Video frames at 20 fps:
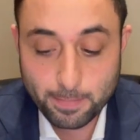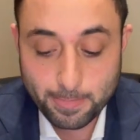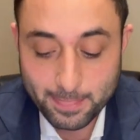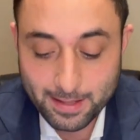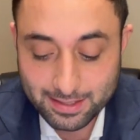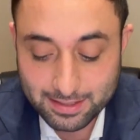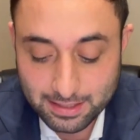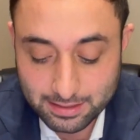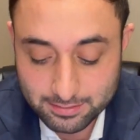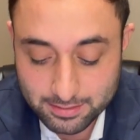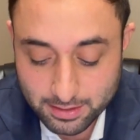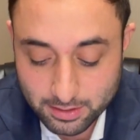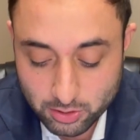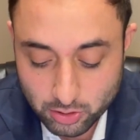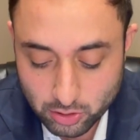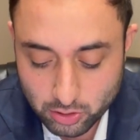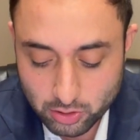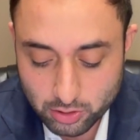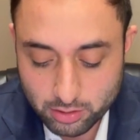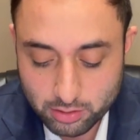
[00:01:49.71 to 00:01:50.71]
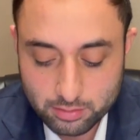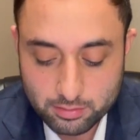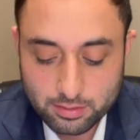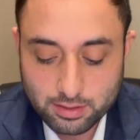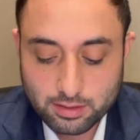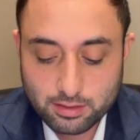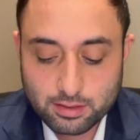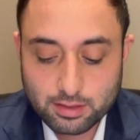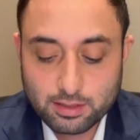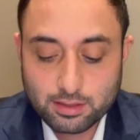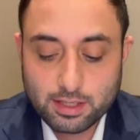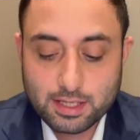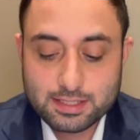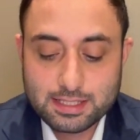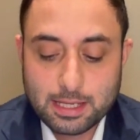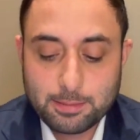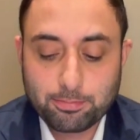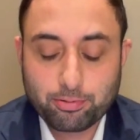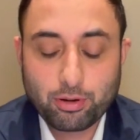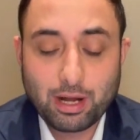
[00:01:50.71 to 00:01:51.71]
A kategor is
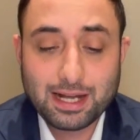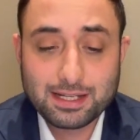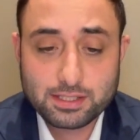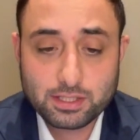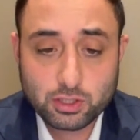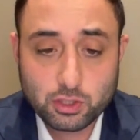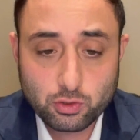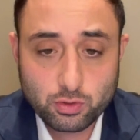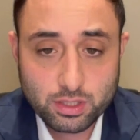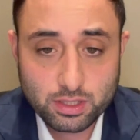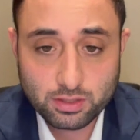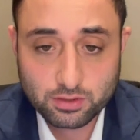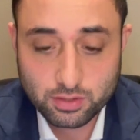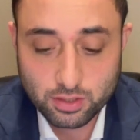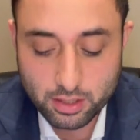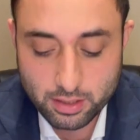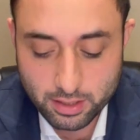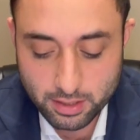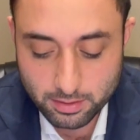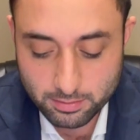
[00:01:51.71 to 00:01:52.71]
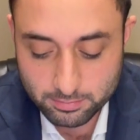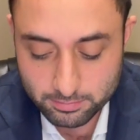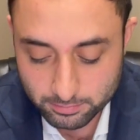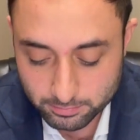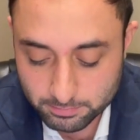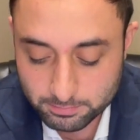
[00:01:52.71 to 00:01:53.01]
a prosecuting attorney.